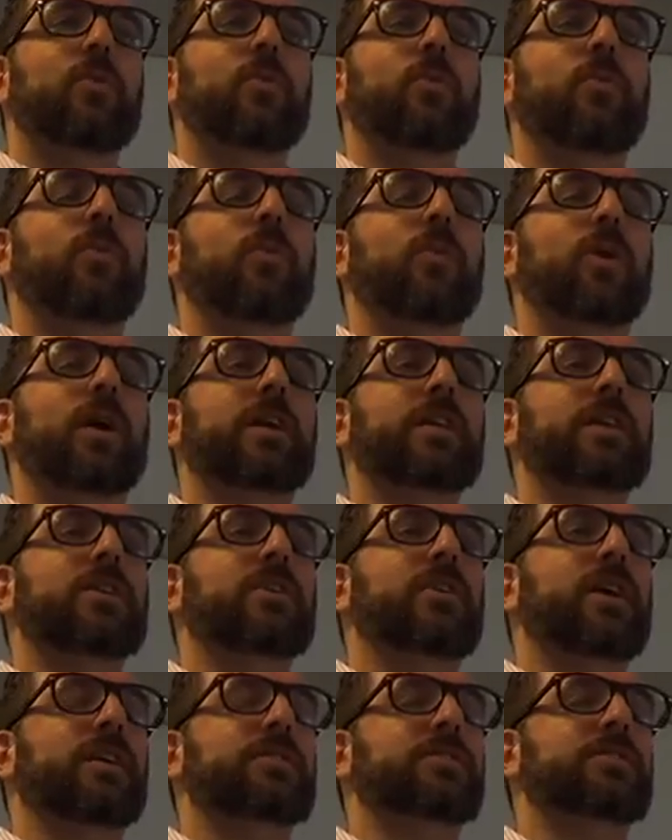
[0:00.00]
what are you
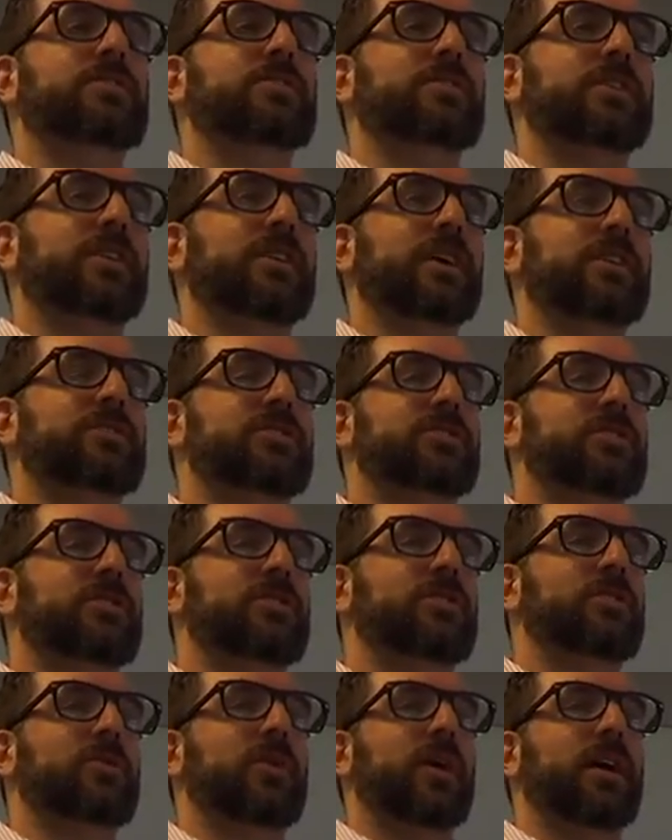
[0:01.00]
guys using let's
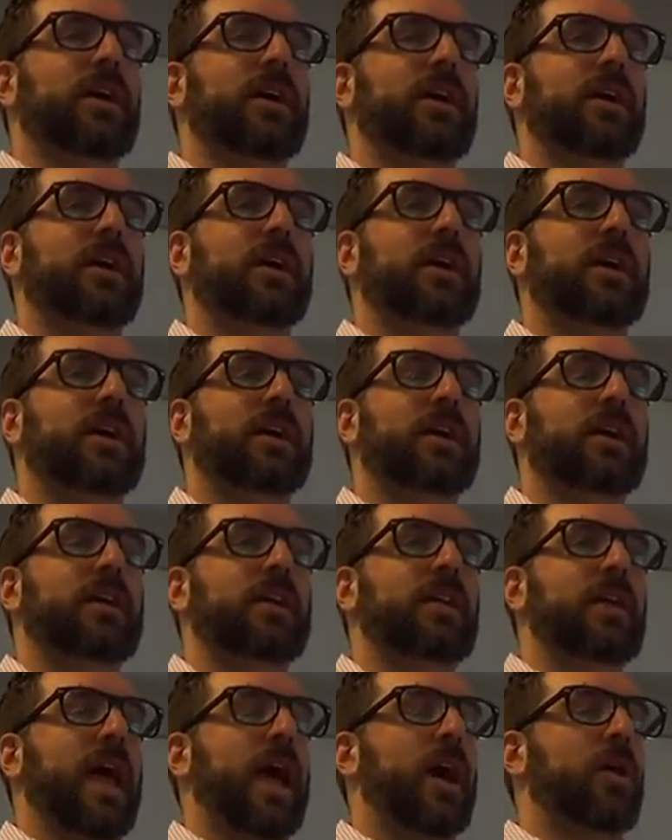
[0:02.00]
do uh,
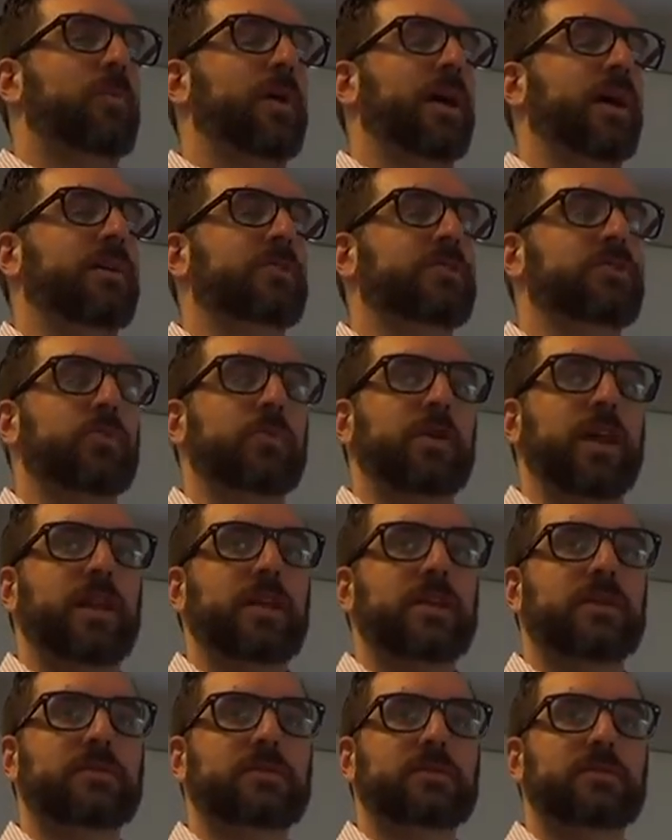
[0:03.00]
how about
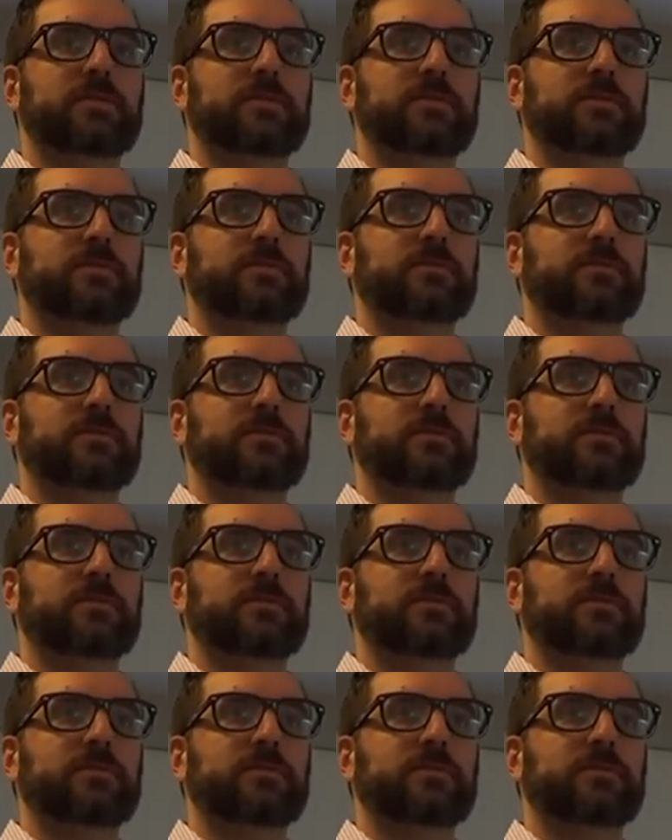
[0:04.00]
kubernetes